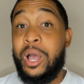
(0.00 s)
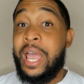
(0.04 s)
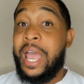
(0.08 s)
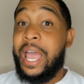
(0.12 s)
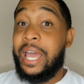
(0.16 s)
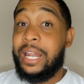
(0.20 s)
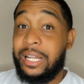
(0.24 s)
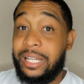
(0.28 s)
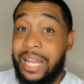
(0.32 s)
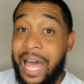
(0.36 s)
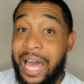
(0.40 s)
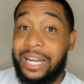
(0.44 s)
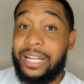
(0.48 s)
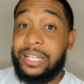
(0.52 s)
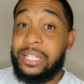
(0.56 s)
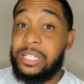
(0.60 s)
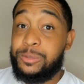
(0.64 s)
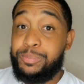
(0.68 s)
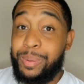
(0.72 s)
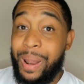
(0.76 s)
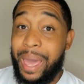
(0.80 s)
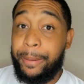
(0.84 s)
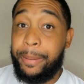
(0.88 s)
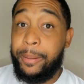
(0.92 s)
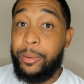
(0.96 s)
And a lot of these
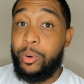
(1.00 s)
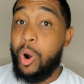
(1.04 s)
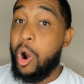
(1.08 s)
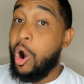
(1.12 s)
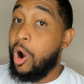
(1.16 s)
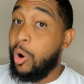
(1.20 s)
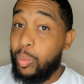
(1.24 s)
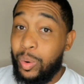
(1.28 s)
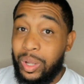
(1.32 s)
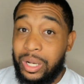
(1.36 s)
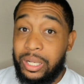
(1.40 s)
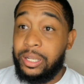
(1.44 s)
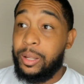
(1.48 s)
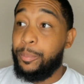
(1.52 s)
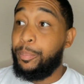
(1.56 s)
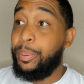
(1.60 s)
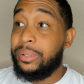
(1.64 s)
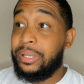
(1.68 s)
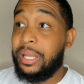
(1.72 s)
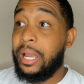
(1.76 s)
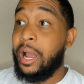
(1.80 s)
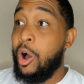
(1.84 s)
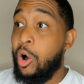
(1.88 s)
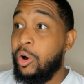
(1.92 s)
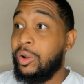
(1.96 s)
black people aren't willing to put
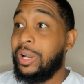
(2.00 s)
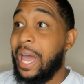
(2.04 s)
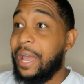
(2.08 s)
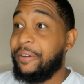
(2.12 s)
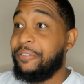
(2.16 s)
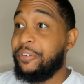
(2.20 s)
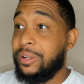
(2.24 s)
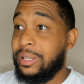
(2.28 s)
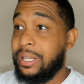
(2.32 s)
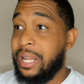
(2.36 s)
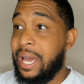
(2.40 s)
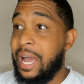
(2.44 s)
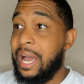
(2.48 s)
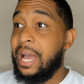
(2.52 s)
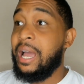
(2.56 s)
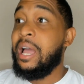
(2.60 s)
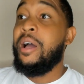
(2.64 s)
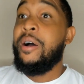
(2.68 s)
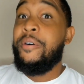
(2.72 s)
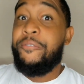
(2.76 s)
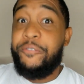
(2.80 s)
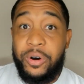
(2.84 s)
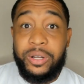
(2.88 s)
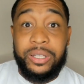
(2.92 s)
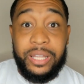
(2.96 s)
their own life on the line
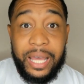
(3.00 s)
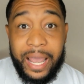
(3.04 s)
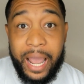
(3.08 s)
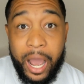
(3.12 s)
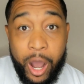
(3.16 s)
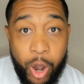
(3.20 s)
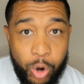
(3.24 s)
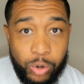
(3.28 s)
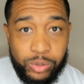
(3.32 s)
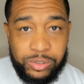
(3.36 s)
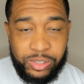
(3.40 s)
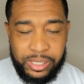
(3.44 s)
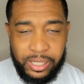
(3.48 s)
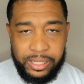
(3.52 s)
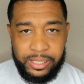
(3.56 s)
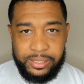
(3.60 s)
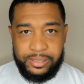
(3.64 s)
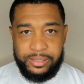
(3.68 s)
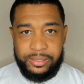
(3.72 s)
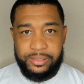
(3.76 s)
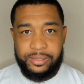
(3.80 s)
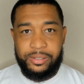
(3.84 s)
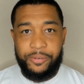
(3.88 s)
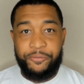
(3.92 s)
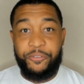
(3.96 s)
for their own citizens.